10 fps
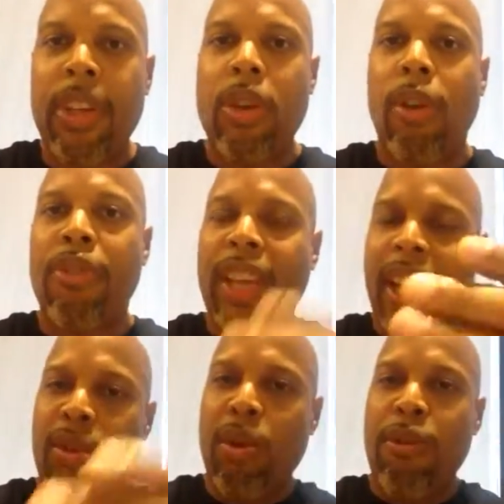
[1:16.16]
You know, if you
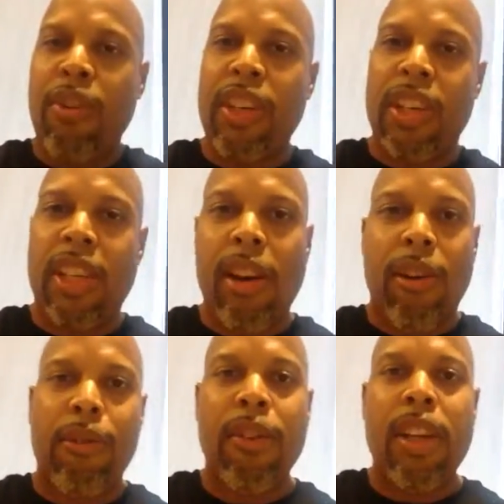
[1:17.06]
can't do it for
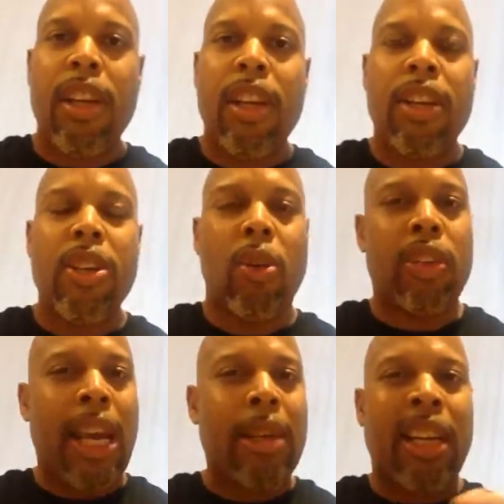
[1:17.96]
yourself, you know,
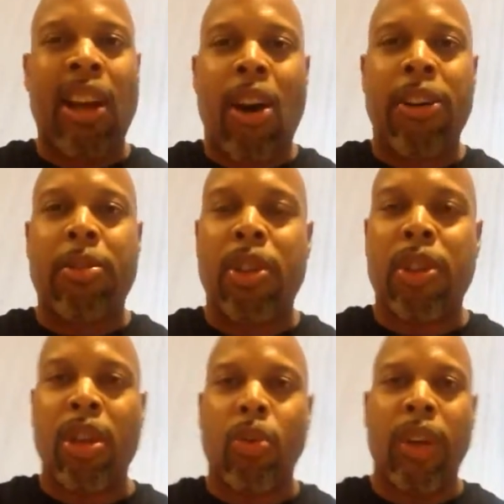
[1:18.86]
James had an awesome
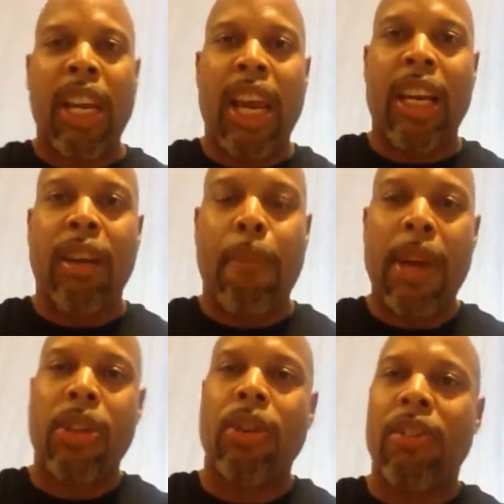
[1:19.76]
shirt where he had a
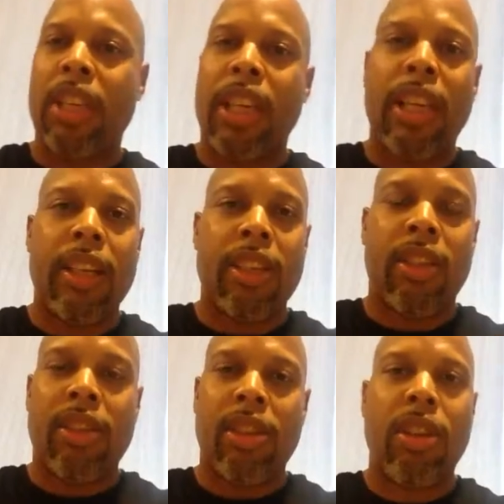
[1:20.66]
picture of his kids
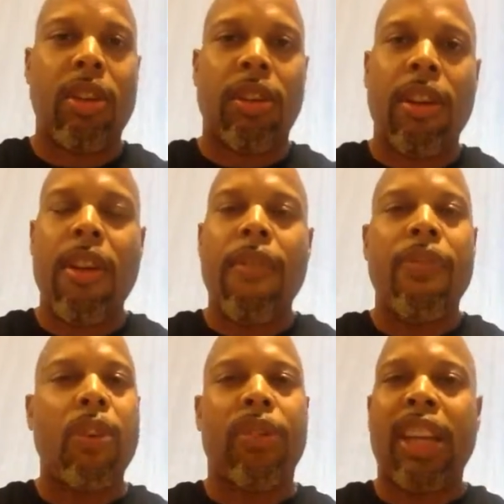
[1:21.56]
on his shirt.
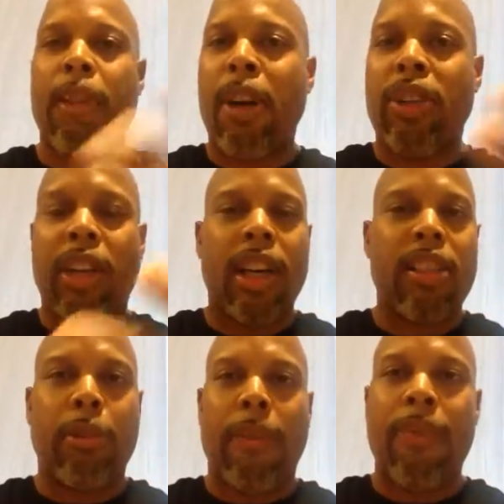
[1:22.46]
You know, think about your
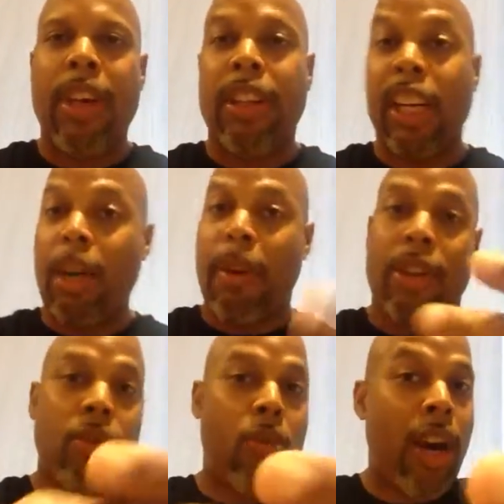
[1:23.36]
husband, think
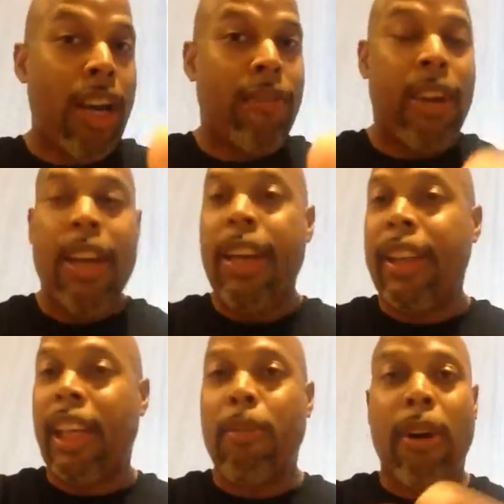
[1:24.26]
about your wife,
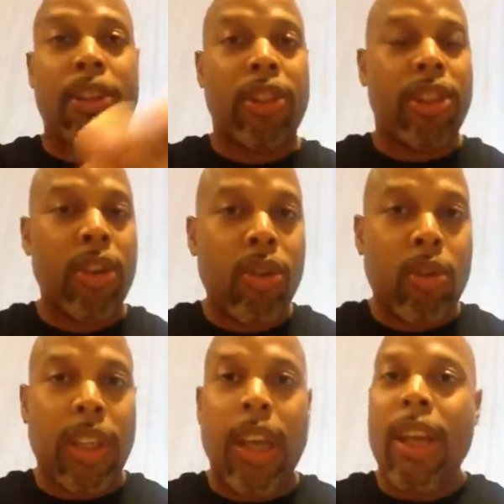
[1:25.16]
think about your
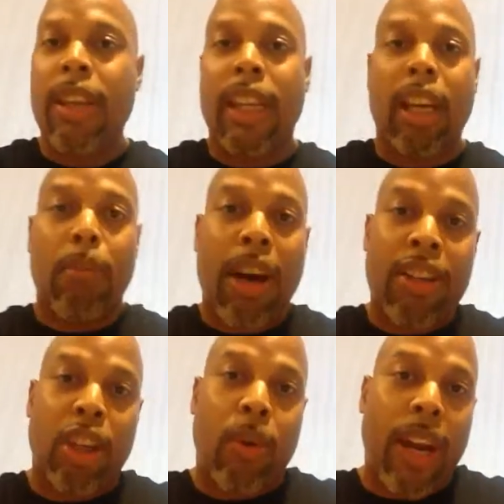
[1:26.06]
children, think
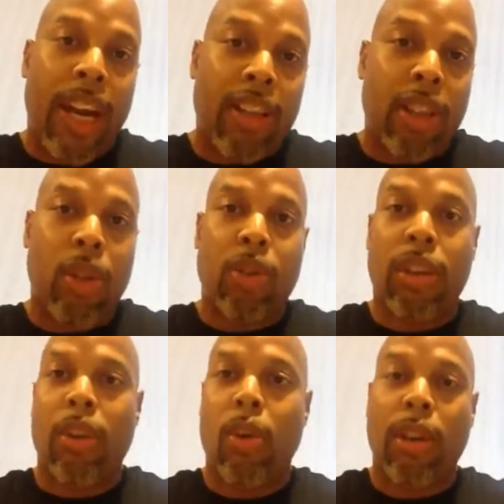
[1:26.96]
about your
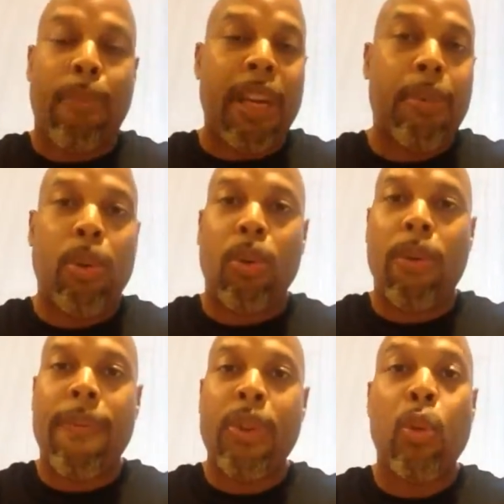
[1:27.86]
grandchildren or the
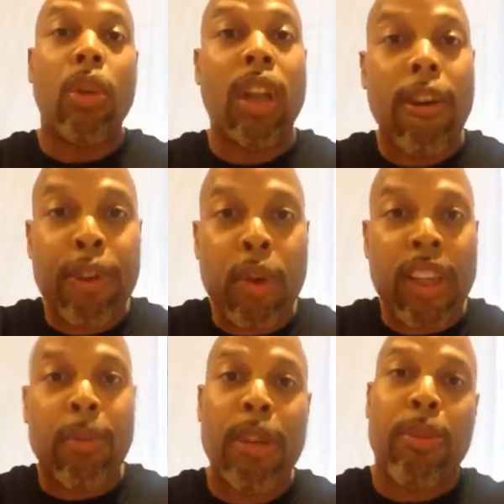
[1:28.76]
people who love
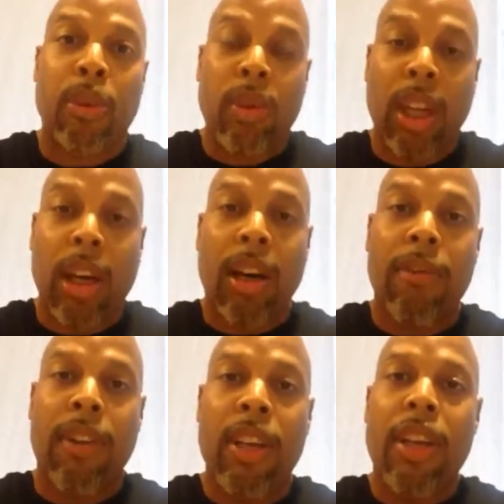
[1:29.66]
you and the people you
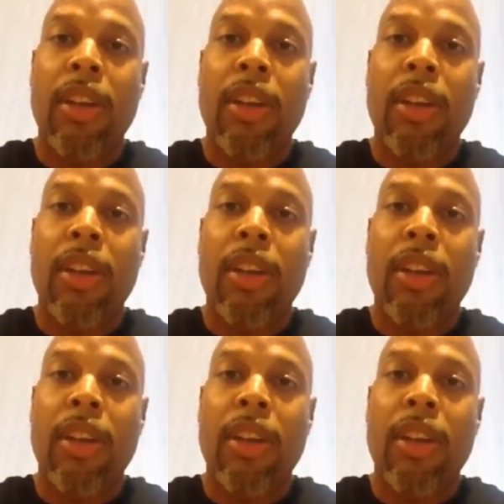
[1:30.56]
love.